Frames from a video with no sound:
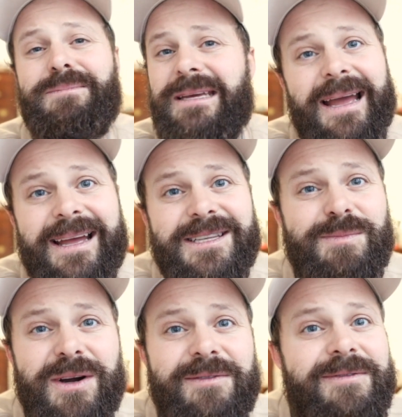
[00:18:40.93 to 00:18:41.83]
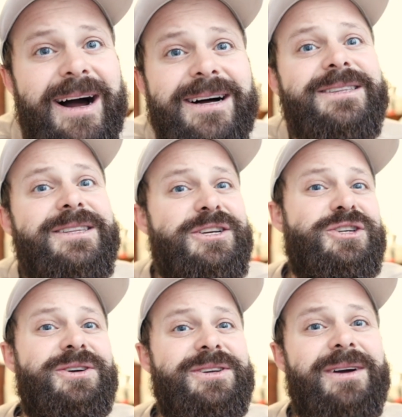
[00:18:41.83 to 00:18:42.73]
Behance profile to
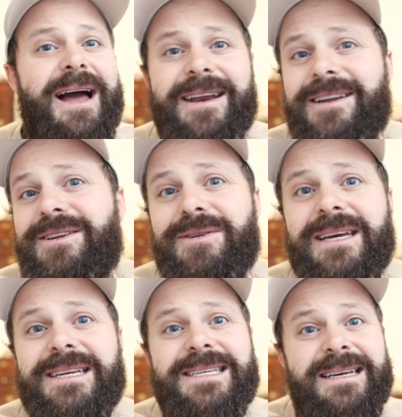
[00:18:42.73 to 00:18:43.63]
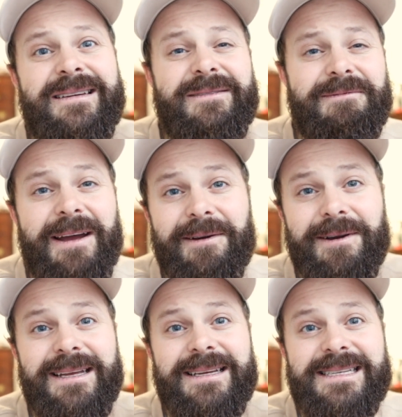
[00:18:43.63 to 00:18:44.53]
show you how to do this
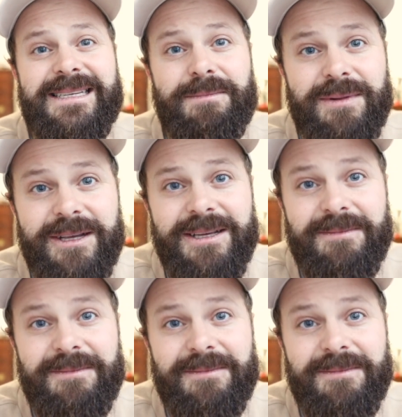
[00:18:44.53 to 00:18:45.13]
very simply.